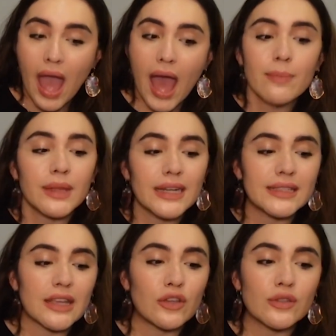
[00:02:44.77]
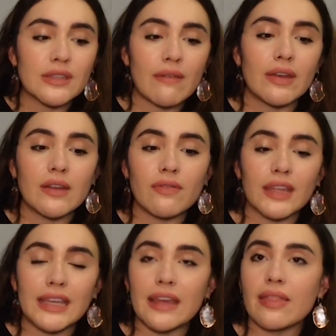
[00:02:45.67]
I'm going to tell you 7 of
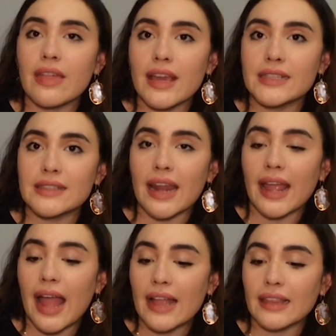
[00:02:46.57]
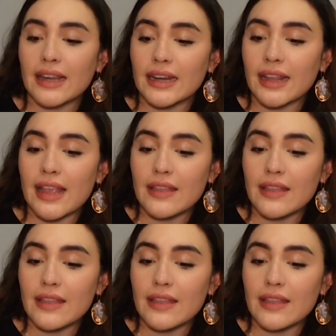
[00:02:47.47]
the key things that I highlighted